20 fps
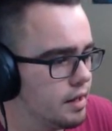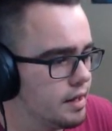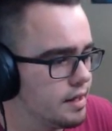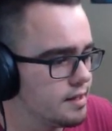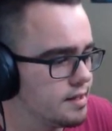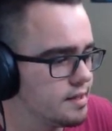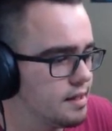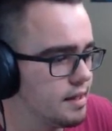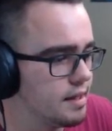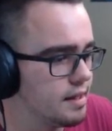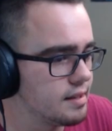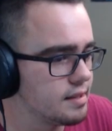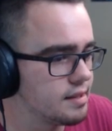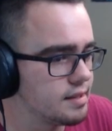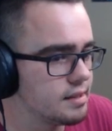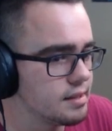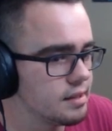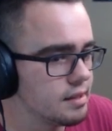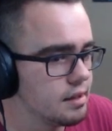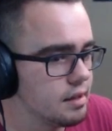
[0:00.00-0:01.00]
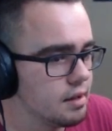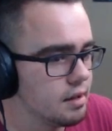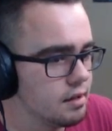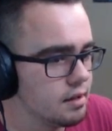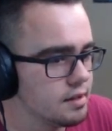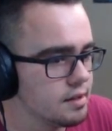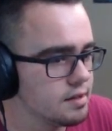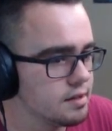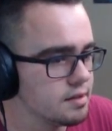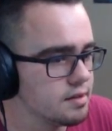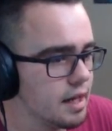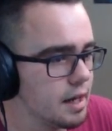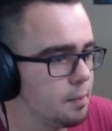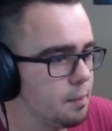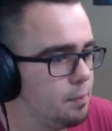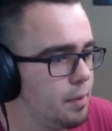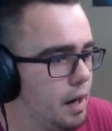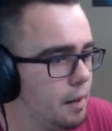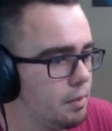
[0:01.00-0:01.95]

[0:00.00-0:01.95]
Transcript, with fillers: is this. This looks like